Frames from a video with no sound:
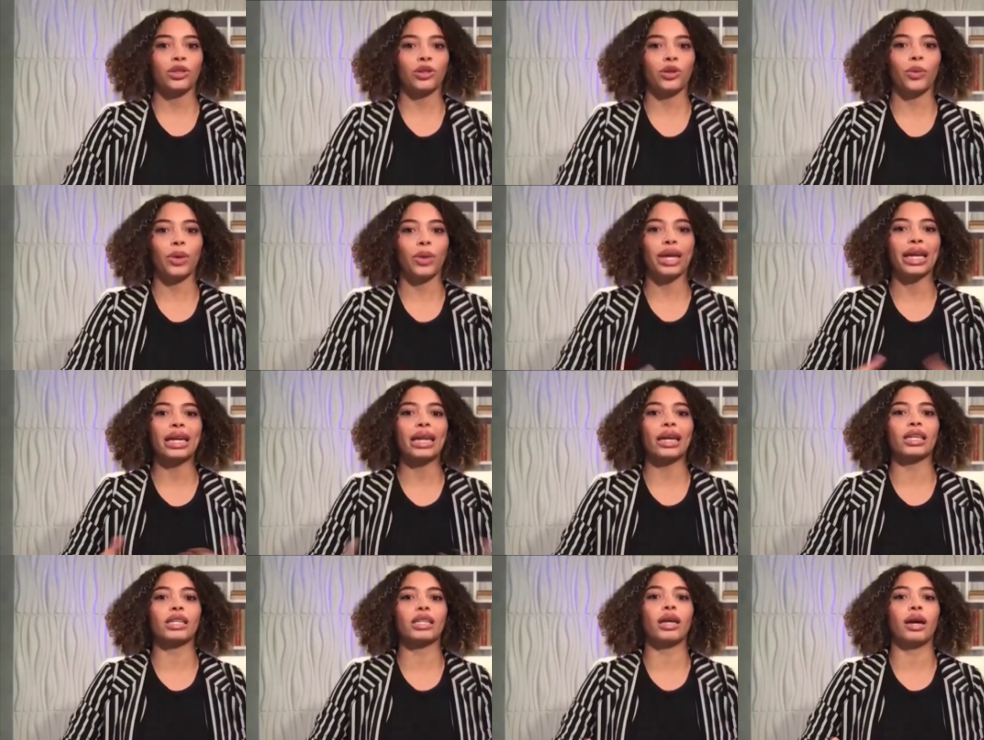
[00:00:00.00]
So, what can
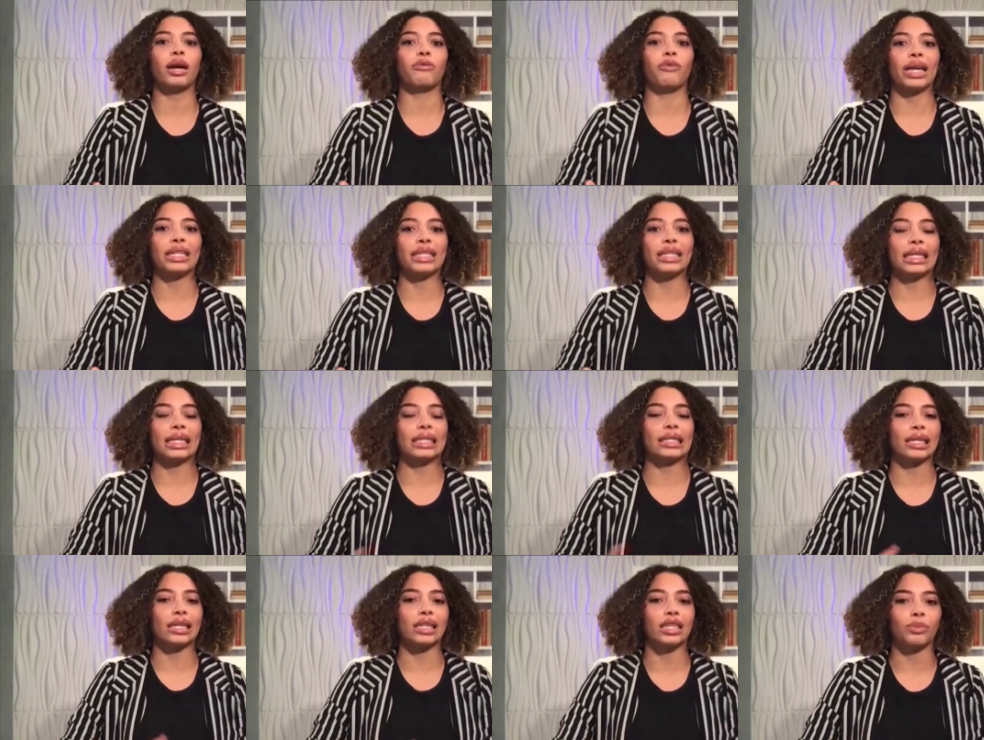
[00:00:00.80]

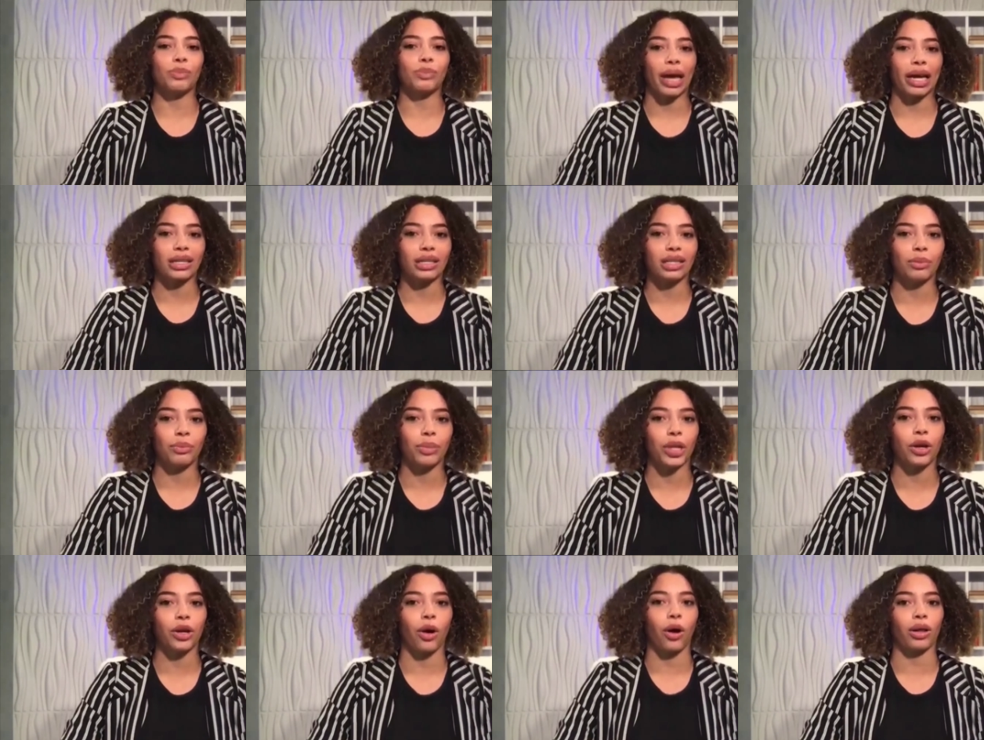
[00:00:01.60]
residents expect to
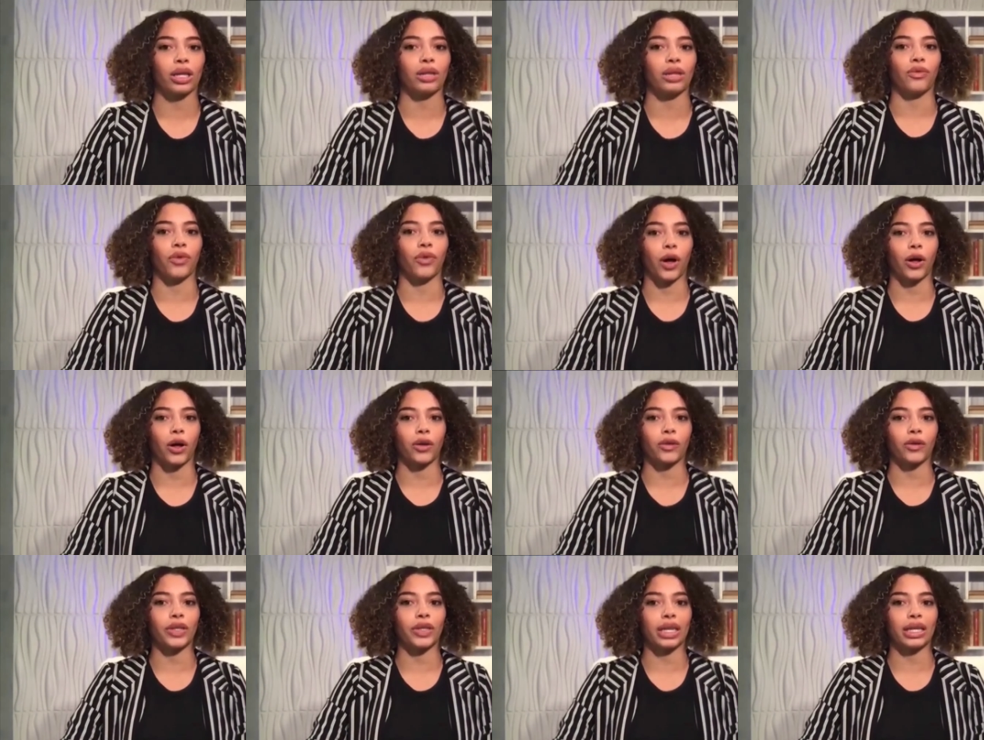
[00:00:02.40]
be all
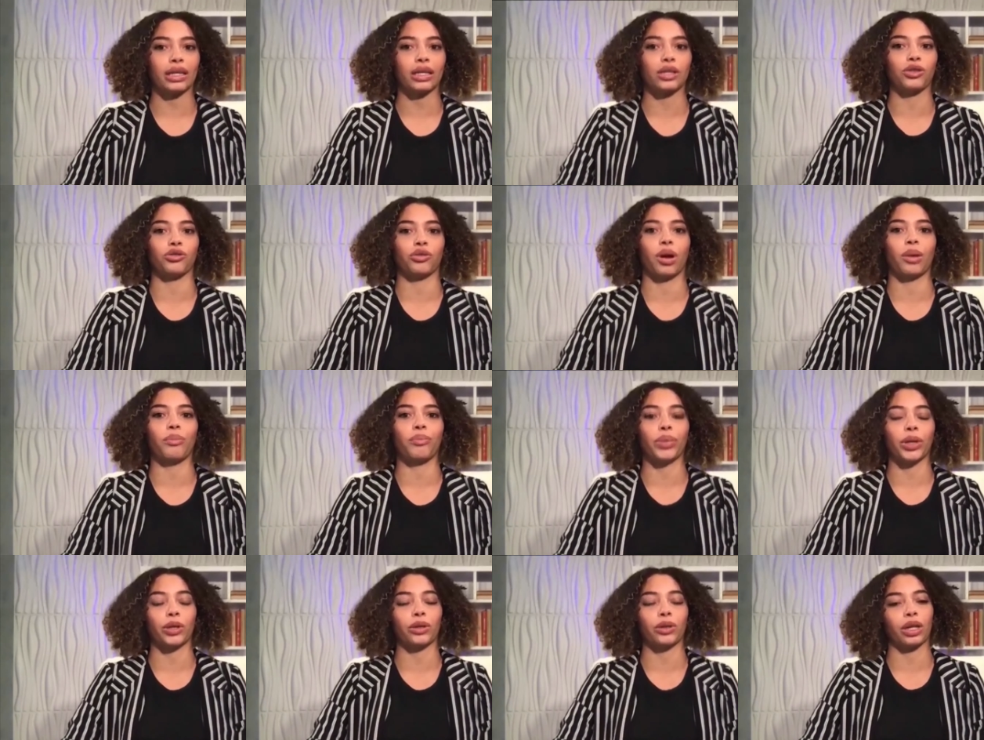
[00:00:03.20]
involved in the drum
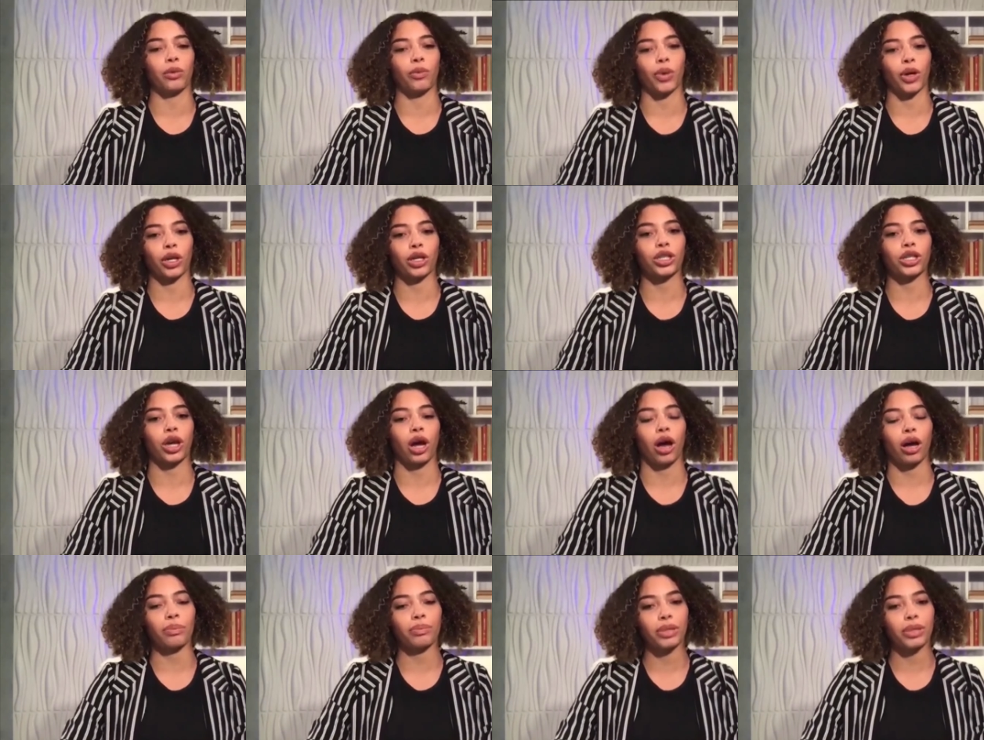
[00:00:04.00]
building
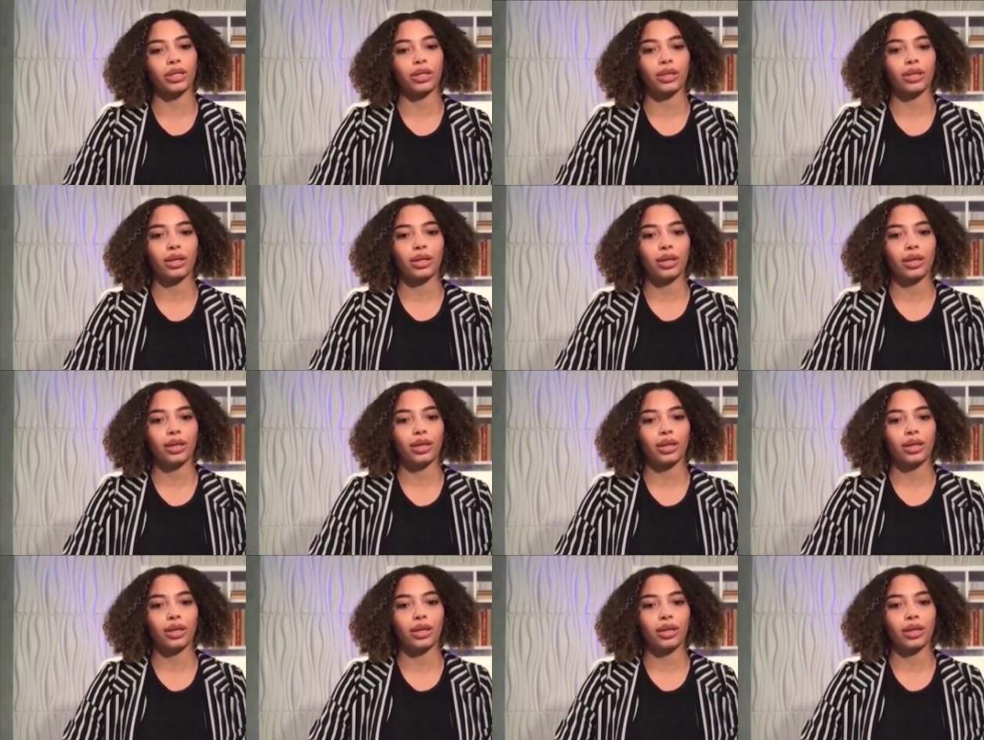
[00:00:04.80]
workshops?